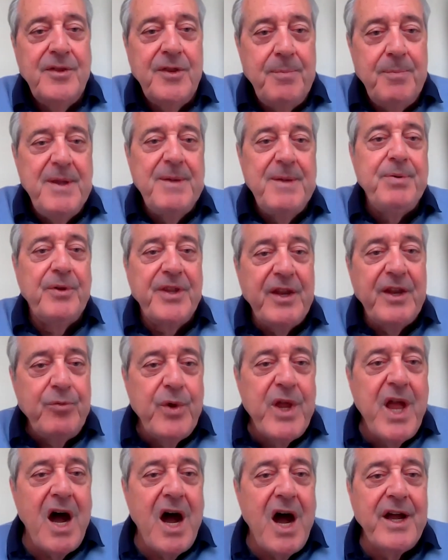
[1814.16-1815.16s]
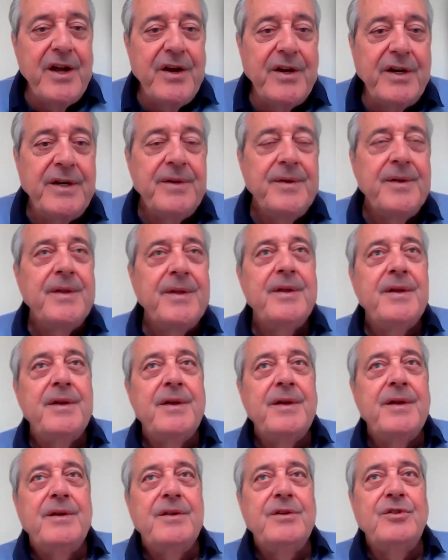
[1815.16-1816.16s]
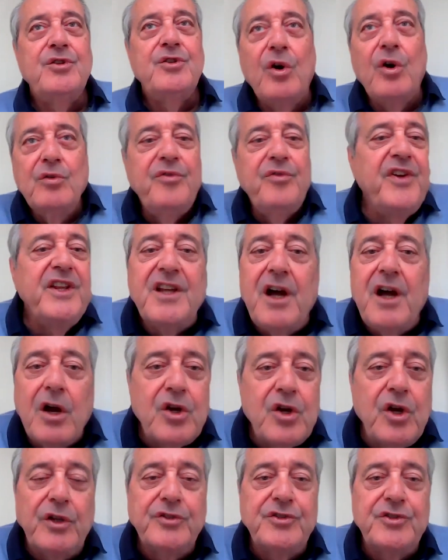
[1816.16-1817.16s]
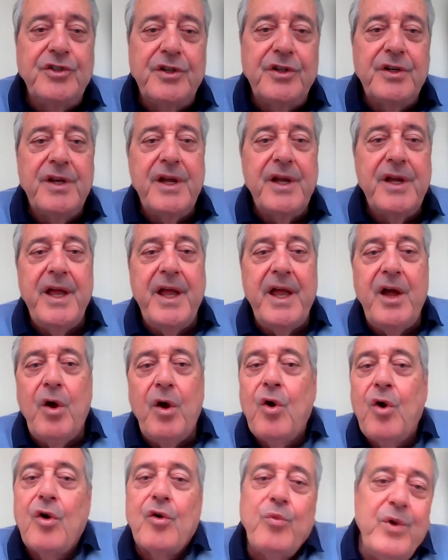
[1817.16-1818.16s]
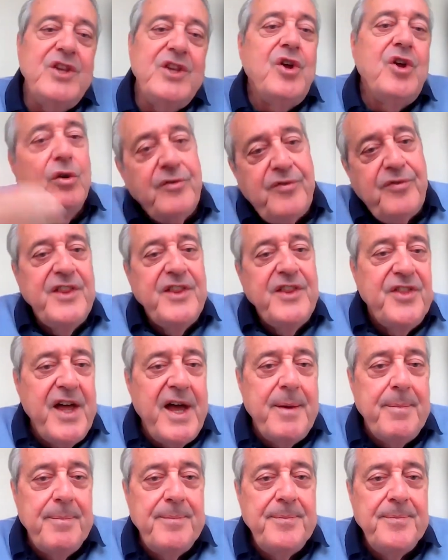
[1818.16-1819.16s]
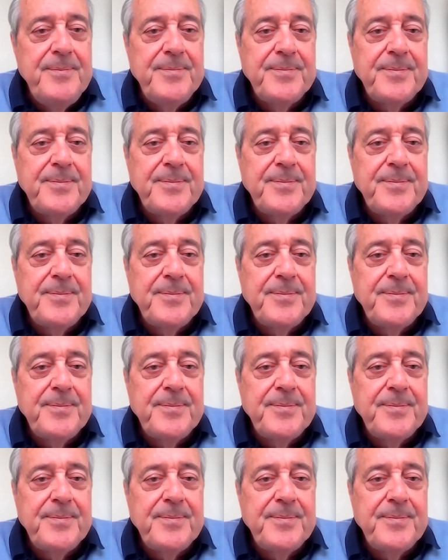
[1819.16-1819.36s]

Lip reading: The people that we hire don't fit our culture, or we don't fit them.